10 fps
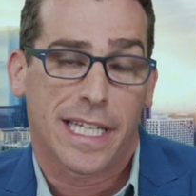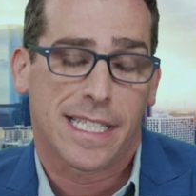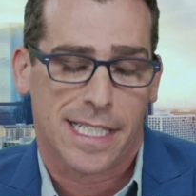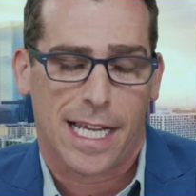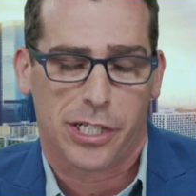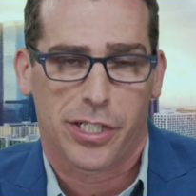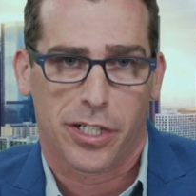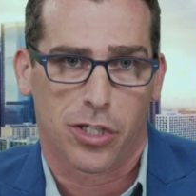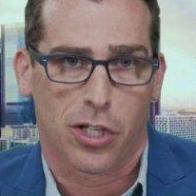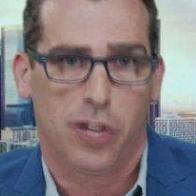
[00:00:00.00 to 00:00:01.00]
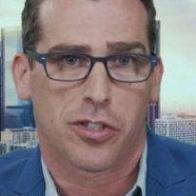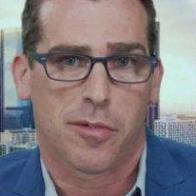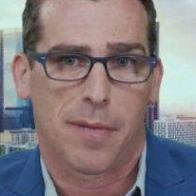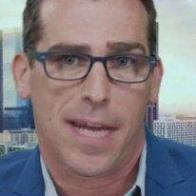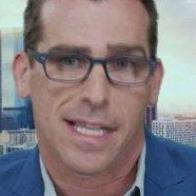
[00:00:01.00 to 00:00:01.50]
is actually a good
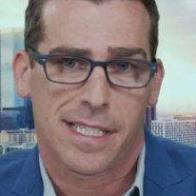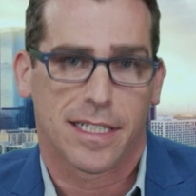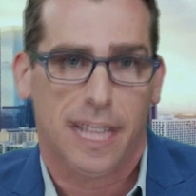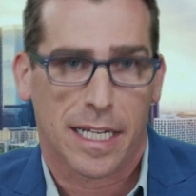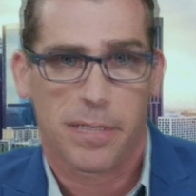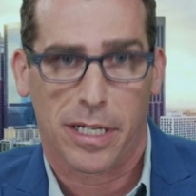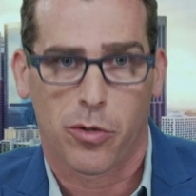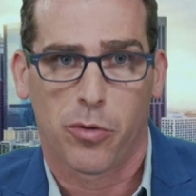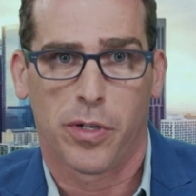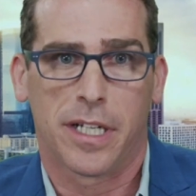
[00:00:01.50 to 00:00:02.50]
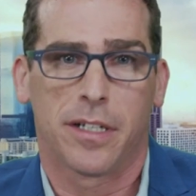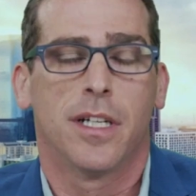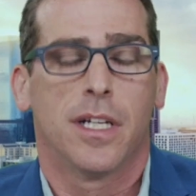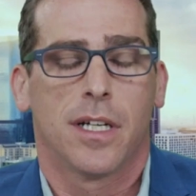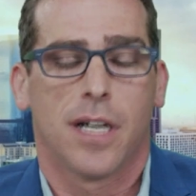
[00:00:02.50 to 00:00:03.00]
long-term asset like Bitcoin,
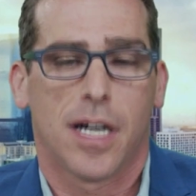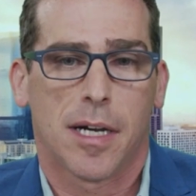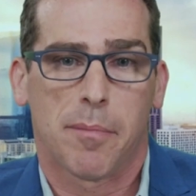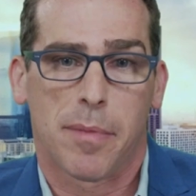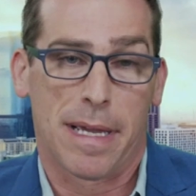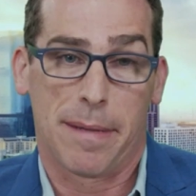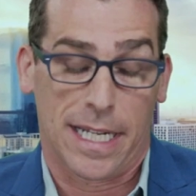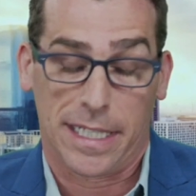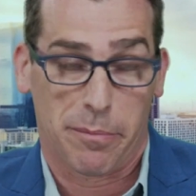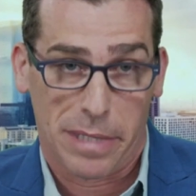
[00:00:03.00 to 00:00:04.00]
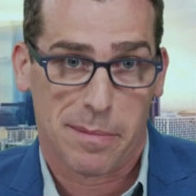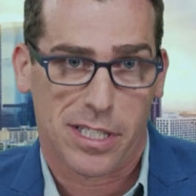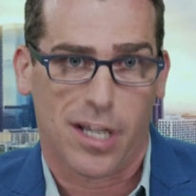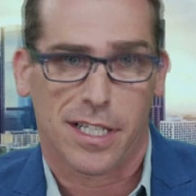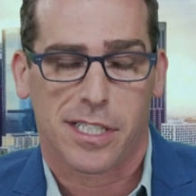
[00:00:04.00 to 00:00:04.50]
um, but maybe not the meme
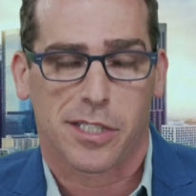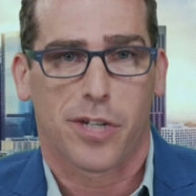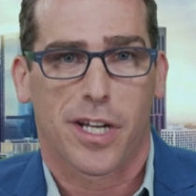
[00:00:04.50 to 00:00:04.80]
stocks because we're not